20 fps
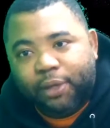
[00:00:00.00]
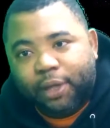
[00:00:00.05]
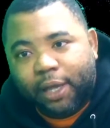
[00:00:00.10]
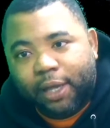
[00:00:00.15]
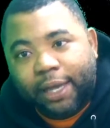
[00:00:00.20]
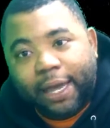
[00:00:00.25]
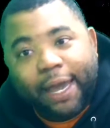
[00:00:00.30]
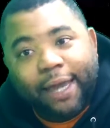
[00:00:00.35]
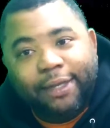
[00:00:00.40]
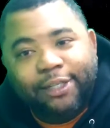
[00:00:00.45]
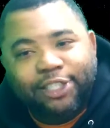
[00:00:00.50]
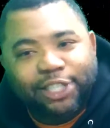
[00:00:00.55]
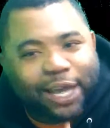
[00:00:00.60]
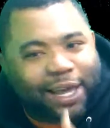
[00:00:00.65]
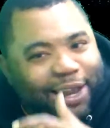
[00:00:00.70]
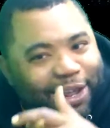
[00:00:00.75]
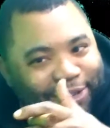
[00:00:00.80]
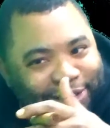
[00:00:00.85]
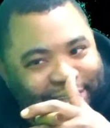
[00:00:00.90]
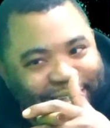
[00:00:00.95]
again,
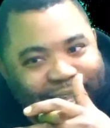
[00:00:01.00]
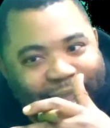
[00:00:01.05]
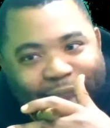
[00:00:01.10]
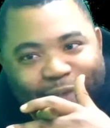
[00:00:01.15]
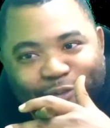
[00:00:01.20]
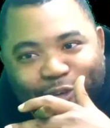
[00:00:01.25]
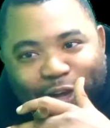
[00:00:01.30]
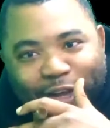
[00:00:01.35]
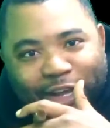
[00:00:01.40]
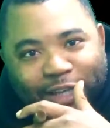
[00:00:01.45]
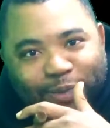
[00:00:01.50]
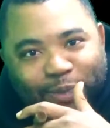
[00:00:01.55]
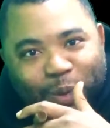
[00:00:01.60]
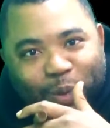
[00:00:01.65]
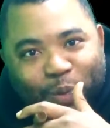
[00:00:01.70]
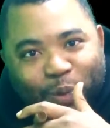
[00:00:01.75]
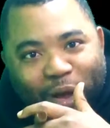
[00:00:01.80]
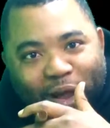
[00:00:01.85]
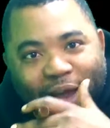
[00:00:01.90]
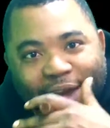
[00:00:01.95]
shout out to Denver because we
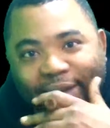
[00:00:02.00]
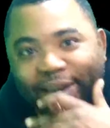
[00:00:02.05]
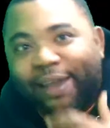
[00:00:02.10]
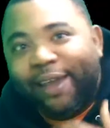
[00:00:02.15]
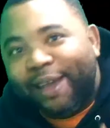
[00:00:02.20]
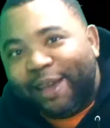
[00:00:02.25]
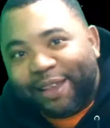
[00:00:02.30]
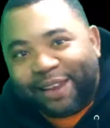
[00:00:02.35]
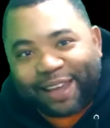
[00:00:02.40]
won.